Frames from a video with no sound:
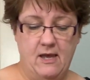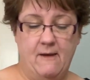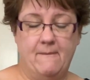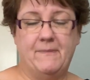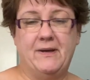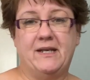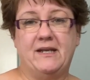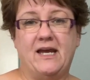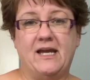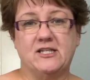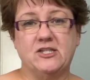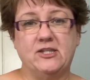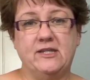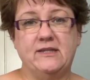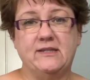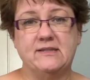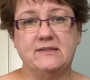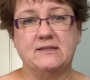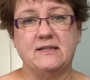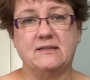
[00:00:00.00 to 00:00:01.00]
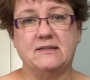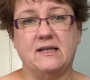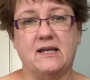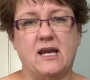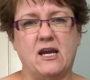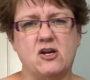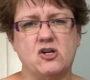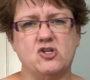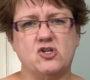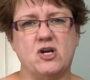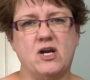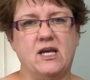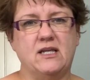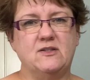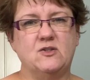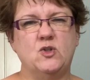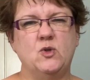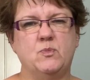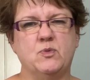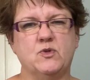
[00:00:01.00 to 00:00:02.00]
but actually this doesn't air dry
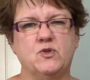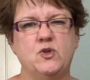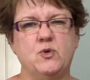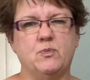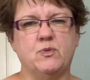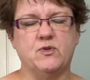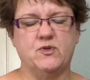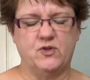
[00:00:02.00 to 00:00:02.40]
super, super,